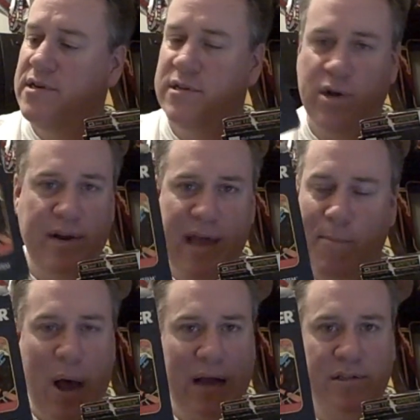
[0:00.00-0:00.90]
Just looking at
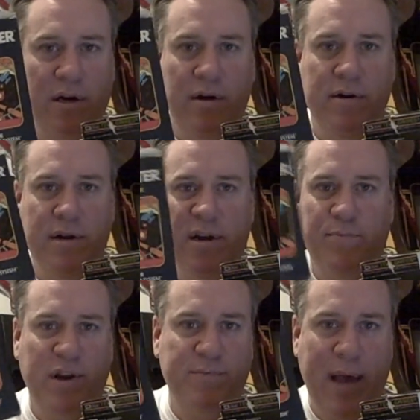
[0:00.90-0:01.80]
that box art
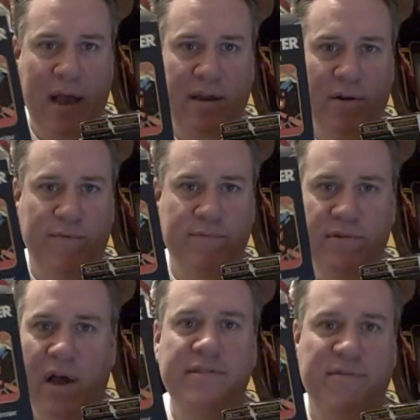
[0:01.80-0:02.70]
just brings back, you know,
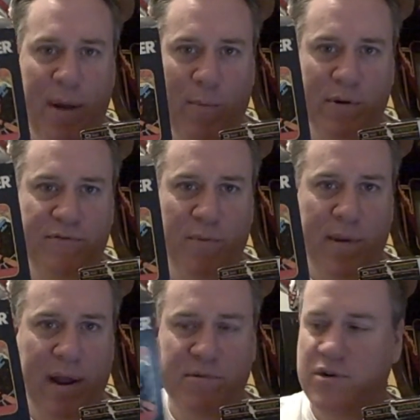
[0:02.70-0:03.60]
tons of memories for
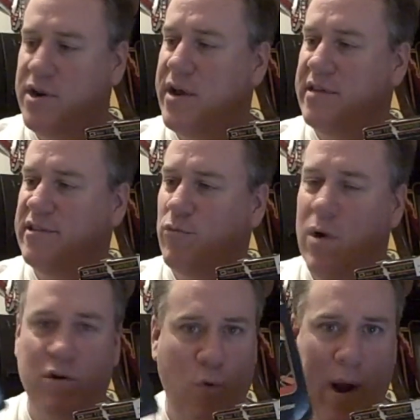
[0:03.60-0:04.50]
me. I'm sure you guys as
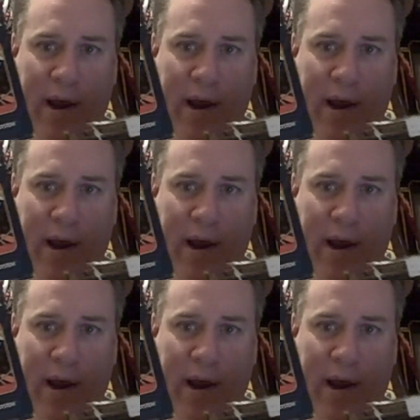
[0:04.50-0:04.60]
well.